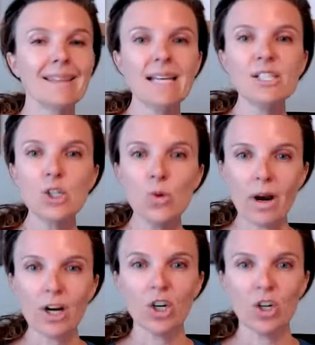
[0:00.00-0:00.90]
Unless
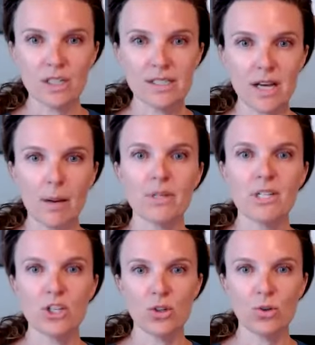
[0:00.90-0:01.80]
you are hooked
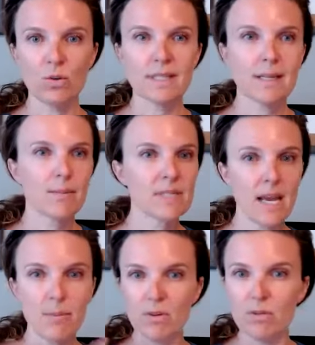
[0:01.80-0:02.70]
up to some
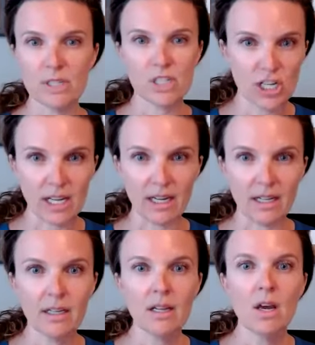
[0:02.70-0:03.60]
type of
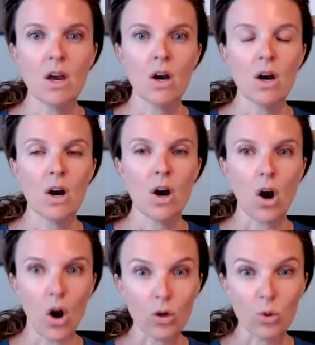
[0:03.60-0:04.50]
machine,
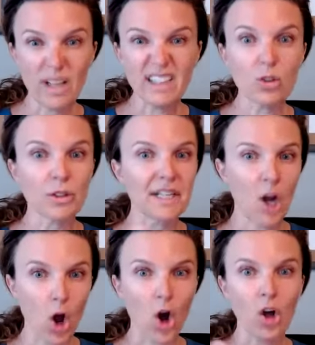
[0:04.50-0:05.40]
quite
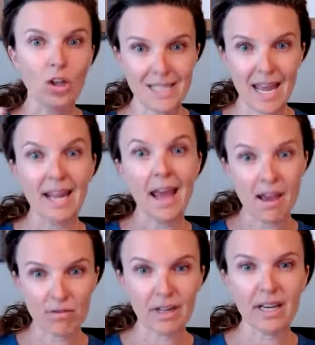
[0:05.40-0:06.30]
literally all
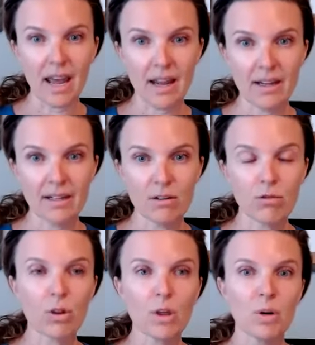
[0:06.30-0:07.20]
day, every day,
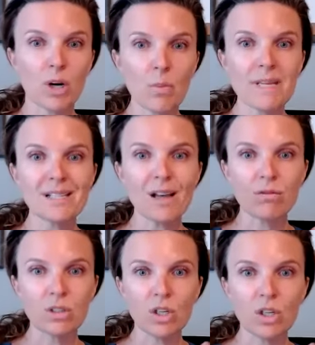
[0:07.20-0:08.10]
for the purpose
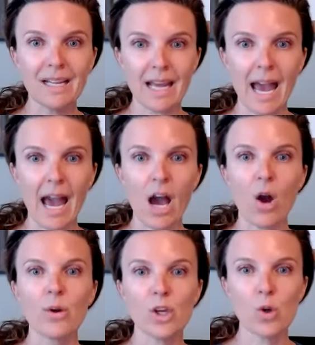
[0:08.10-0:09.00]
of looking at
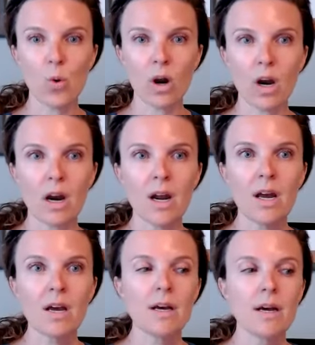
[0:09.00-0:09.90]
how your